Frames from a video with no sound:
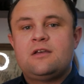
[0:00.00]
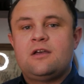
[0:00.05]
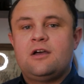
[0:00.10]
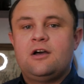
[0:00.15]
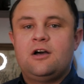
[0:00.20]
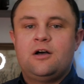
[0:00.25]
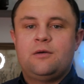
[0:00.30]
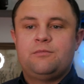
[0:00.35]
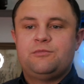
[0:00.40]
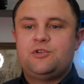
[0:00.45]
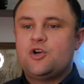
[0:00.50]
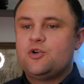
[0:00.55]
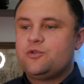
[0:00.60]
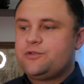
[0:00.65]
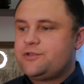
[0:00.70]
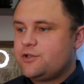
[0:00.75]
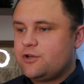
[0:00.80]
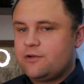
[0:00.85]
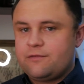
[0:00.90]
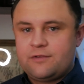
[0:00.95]
No
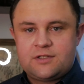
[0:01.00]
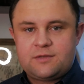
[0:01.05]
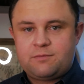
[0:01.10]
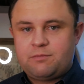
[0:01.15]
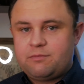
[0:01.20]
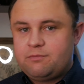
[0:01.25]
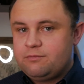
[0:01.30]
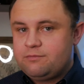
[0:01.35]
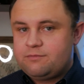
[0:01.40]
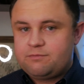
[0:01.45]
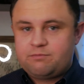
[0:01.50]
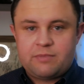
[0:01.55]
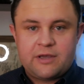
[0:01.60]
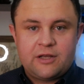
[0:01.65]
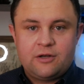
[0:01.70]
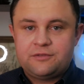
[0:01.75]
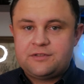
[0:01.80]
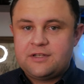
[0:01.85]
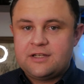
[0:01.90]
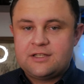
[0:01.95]
service
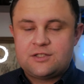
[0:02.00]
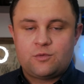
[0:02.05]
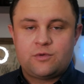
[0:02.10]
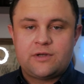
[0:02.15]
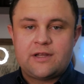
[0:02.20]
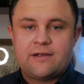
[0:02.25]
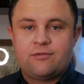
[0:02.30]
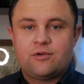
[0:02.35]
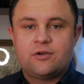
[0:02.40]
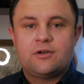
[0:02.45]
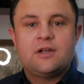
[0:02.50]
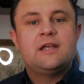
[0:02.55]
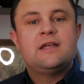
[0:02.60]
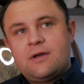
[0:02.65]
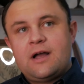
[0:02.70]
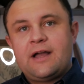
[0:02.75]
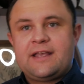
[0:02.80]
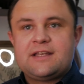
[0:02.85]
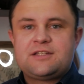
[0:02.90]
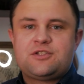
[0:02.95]
penalties or whatever.
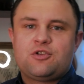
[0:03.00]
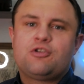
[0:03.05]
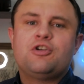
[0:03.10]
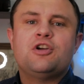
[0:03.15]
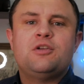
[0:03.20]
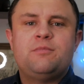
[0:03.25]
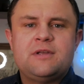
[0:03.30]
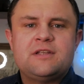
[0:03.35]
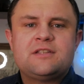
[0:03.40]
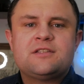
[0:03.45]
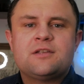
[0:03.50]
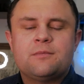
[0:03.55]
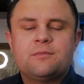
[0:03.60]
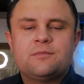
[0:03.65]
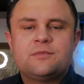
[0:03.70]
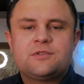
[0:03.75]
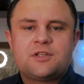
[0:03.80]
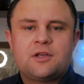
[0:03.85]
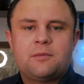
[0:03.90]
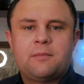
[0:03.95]
I guess there could be some
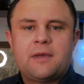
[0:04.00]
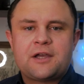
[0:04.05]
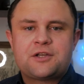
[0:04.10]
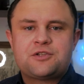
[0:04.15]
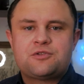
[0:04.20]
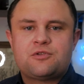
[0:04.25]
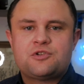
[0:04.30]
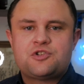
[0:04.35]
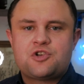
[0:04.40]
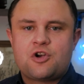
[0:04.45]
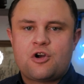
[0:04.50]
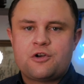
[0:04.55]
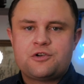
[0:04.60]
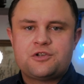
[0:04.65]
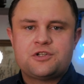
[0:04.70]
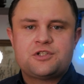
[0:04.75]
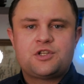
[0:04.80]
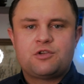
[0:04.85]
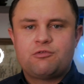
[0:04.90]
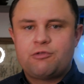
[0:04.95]
extra
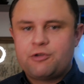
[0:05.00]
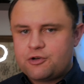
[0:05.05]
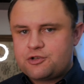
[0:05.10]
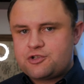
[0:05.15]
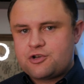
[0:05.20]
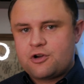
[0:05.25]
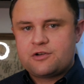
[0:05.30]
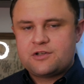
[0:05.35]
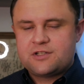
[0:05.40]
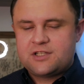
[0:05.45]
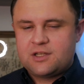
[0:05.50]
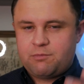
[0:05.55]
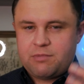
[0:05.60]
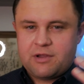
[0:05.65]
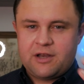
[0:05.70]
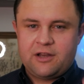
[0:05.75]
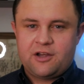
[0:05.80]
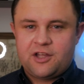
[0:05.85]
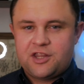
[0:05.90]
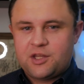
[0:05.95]
charges, surrender charges,
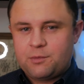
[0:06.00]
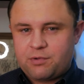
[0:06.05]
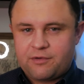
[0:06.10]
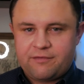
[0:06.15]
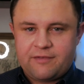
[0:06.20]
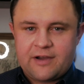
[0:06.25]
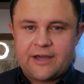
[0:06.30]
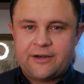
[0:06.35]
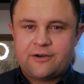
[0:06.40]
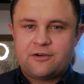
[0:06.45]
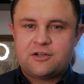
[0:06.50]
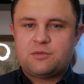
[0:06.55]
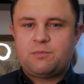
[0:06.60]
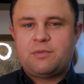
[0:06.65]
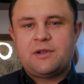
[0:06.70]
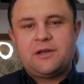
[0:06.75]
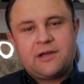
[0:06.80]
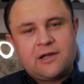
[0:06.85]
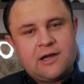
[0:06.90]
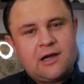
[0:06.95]
depending on the provider,
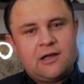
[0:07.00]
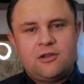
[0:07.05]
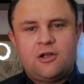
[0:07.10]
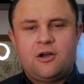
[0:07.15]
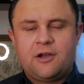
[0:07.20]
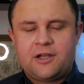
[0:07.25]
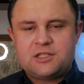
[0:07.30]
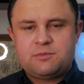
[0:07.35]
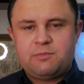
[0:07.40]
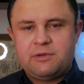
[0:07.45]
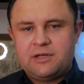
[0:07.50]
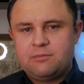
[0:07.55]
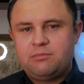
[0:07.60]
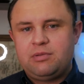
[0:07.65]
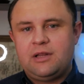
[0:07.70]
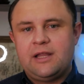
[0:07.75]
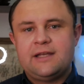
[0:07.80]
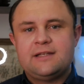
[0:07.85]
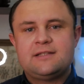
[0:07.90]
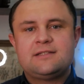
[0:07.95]
depending on how long it's been in
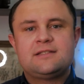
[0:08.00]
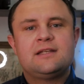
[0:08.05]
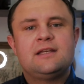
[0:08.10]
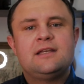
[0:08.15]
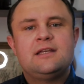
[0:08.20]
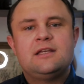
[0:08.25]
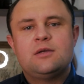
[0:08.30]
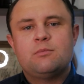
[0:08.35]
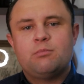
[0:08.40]
place.